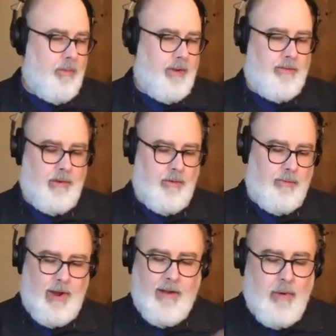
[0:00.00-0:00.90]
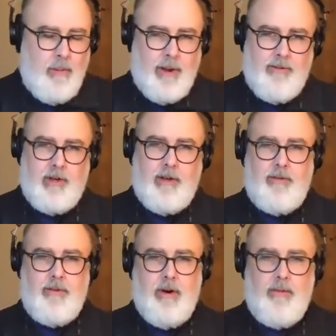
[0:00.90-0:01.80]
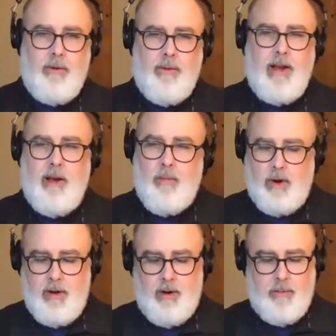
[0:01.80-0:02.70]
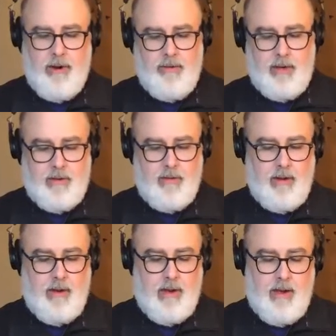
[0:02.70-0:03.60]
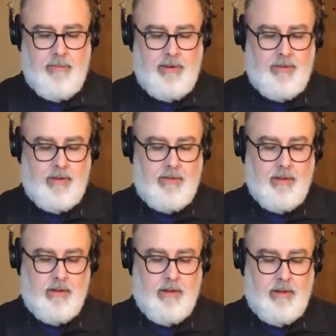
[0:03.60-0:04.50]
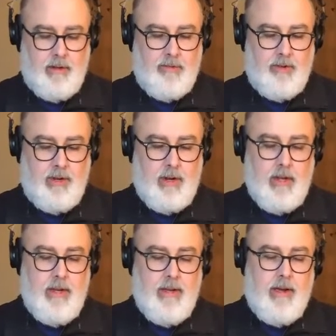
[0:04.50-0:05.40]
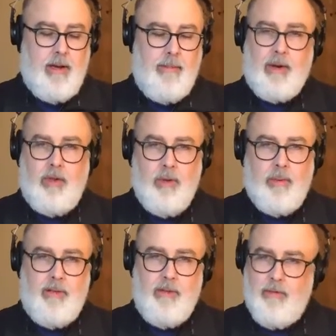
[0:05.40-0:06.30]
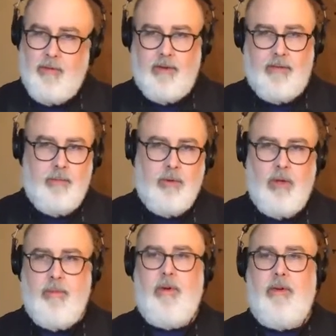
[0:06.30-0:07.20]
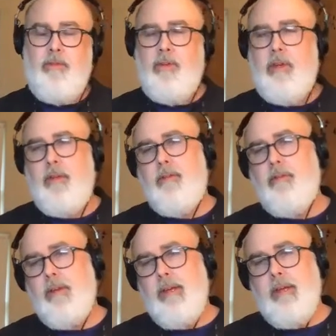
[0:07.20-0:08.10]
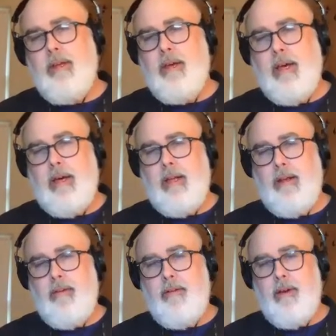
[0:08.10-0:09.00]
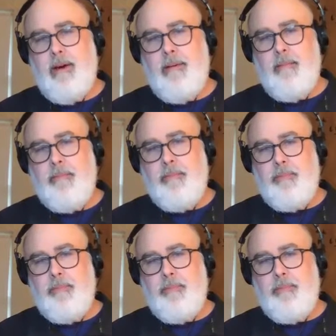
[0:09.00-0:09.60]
so for every project I start, so right now I'm working on a project, I mentioned this in the tip sheet, about Cuba. It involves some Cuban refugees. And ooh,